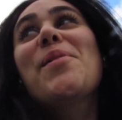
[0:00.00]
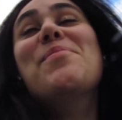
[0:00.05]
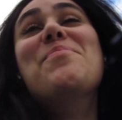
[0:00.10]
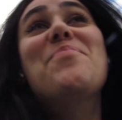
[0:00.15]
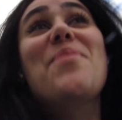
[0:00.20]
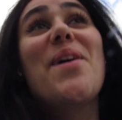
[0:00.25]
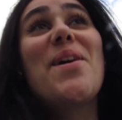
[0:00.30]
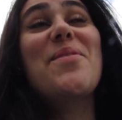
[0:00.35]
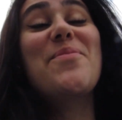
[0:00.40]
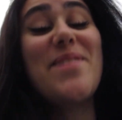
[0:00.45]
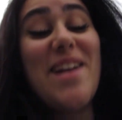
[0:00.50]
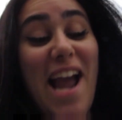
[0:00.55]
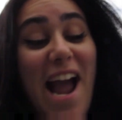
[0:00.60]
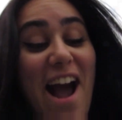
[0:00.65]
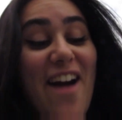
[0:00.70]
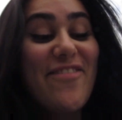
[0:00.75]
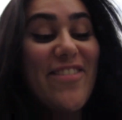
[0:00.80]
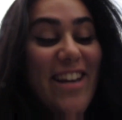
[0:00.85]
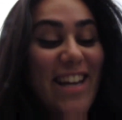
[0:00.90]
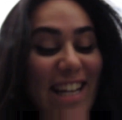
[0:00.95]
But we
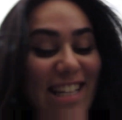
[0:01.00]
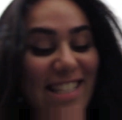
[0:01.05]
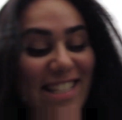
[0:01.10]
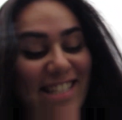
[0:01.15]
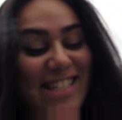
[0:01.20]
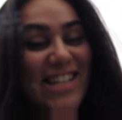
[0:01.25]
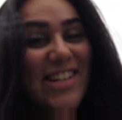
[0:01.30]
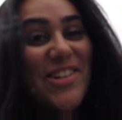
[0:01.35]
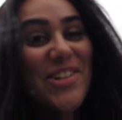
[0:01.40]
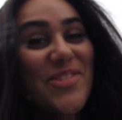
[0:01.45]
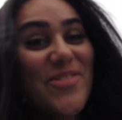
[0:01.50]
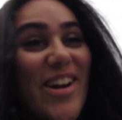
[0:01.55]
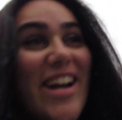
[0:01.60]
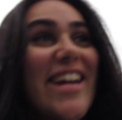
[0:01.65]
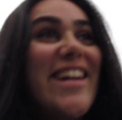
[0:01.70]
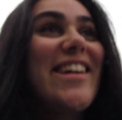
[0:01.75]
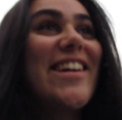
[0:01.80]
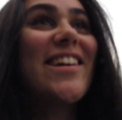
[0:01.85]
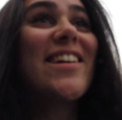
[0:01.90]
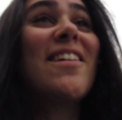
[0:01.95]
have it, it's chilling right
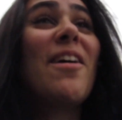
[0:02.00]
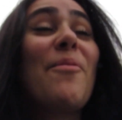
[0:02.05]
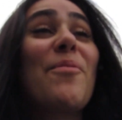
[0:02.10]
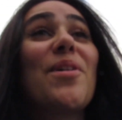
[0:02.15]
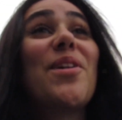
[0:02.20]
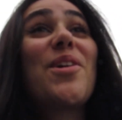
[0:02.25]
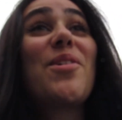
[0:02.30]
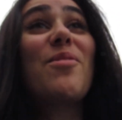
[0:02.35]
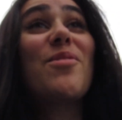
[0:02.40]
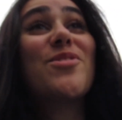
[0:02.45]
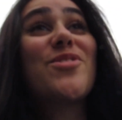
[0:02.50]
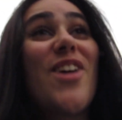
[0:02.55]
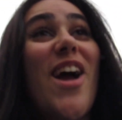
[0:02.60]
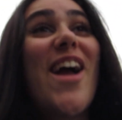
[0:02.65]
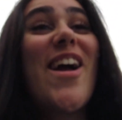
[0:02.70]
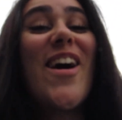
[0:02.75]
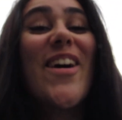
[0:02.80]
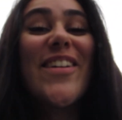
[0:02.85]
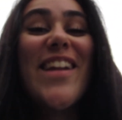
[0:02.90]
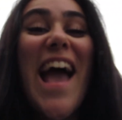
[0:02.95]
here. I'm ready to go try
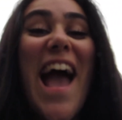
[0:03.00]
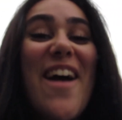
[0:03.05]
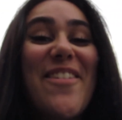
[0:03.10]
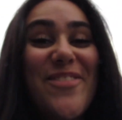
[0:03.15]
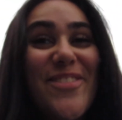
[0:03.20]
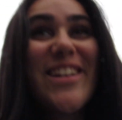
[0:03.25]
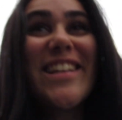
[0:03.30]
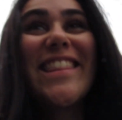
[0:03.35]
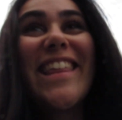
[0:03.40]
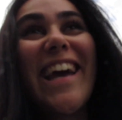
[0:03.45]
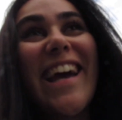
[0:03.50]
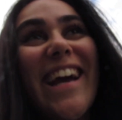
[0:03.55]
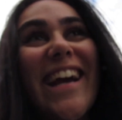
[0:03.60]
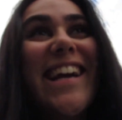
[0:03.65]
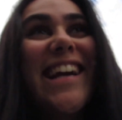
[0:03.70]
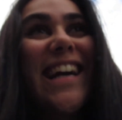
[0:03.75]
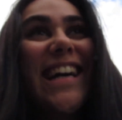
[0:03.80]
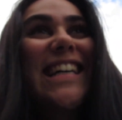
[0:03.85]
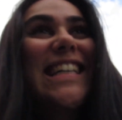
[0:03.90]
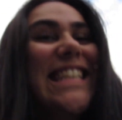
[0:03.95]
on everything.
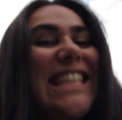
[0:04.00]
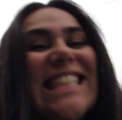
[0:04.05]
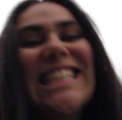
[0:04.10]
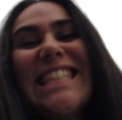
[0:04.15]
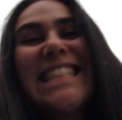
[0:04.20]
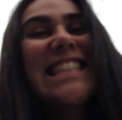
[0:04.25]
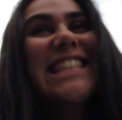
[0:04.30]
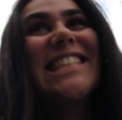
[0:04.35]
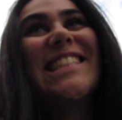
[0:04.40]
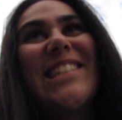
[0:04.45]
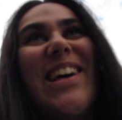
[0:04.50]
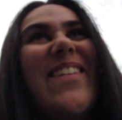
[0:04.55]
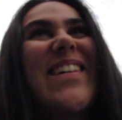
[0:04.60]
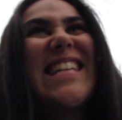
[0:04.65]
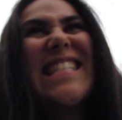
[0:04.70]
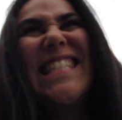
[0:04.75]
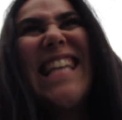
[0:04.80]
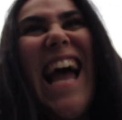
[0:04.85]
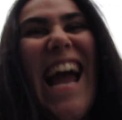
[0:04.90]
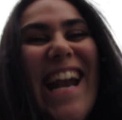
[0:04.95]
So
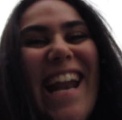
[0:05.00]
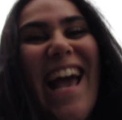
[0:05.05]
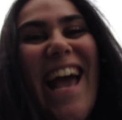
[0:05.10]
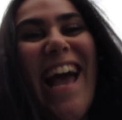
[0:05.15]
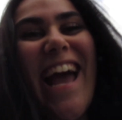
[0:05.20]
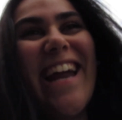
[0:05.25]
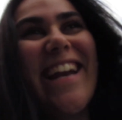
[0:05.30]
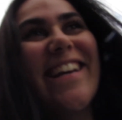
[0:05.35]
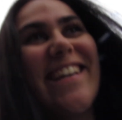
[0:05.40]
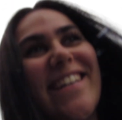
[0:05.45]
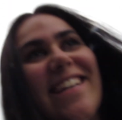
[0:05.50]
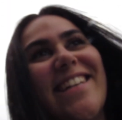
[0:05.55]
excited!